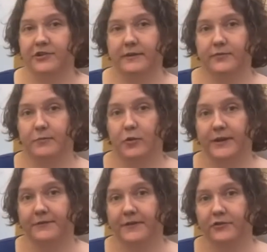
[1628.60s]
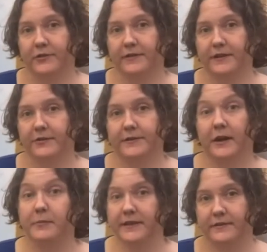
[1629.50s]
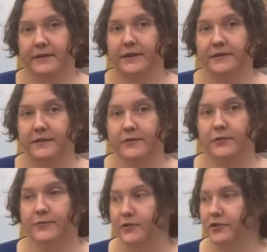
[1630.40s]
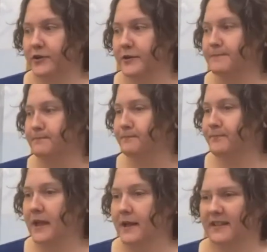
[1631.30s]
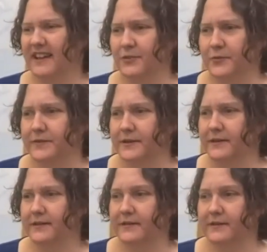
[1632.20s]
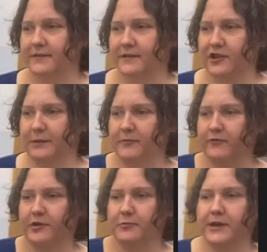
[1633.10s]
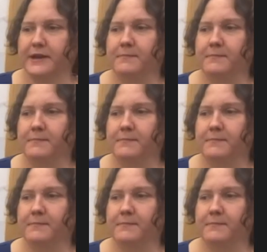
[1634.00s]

of the bony features here tell me it's an ichthyosaur for sure, like those disc-shaped vertebrae.